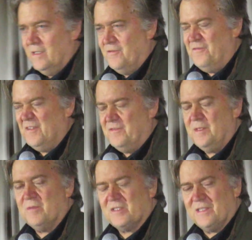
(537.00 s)

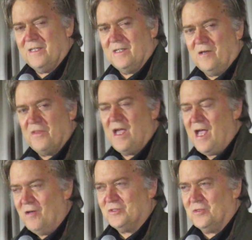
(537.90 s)
50% of the
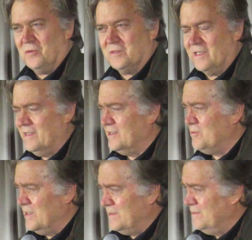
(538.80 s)
households, I think it's
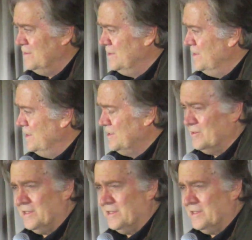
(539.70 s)
what, is there